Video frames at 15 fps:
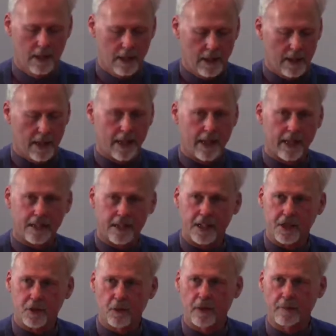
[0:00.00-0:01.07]
And as I
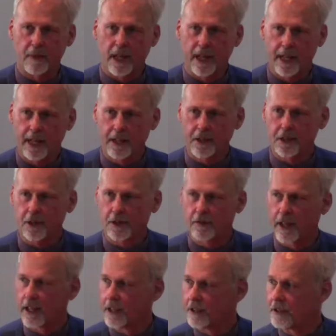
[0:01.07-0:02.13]
sweep my hand, you're
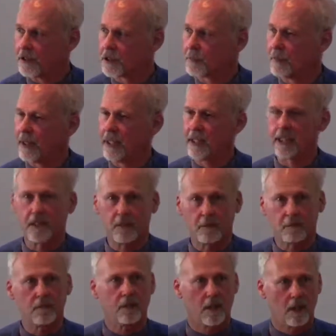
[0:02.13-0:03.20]
invited to speak in
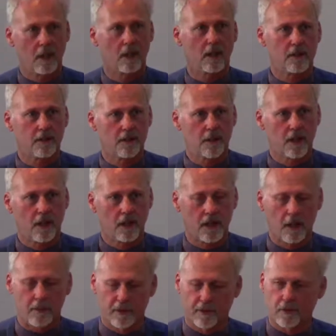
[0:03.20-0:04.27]
a
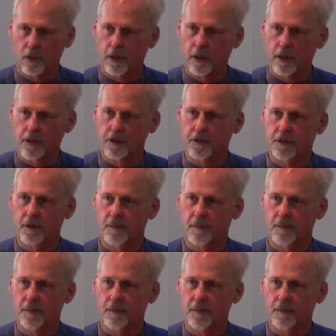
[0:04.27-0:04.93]
couple of words